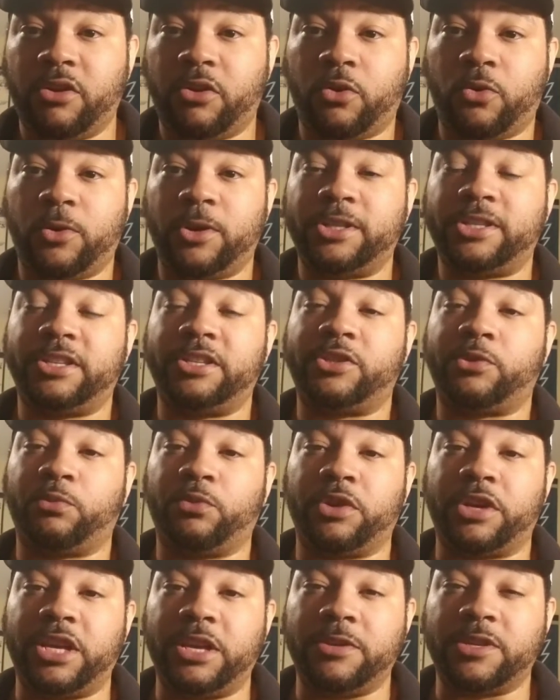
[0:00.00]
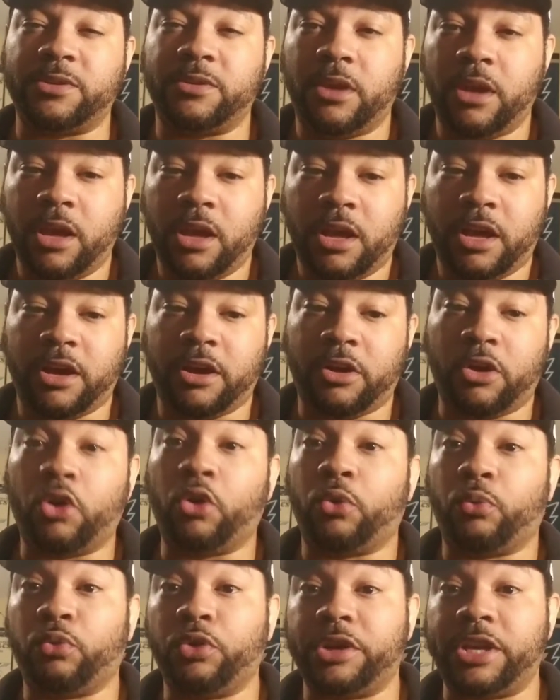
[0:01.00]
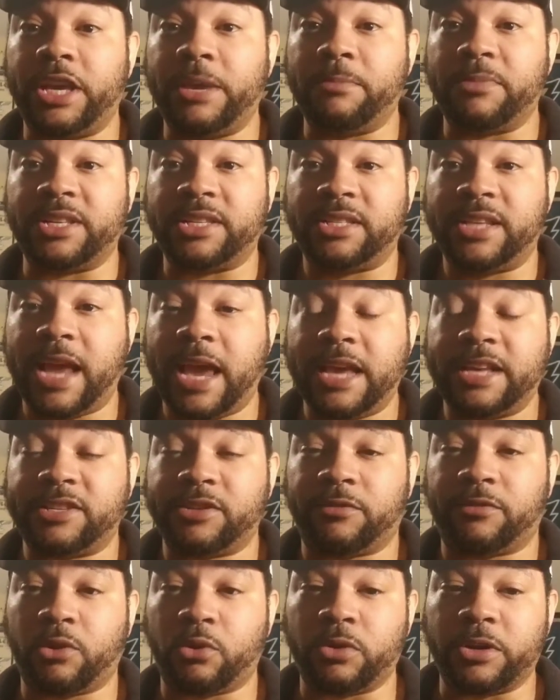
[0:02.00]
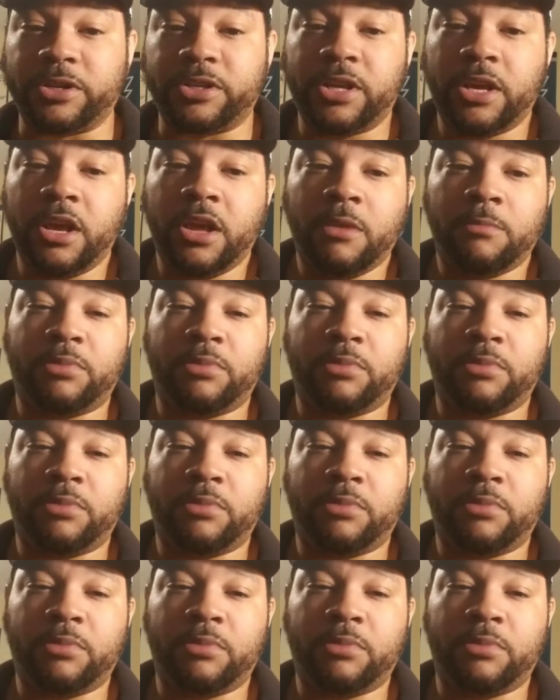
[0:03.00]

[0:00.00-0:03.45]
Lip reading: Of course, it's rookie mistakes, of course.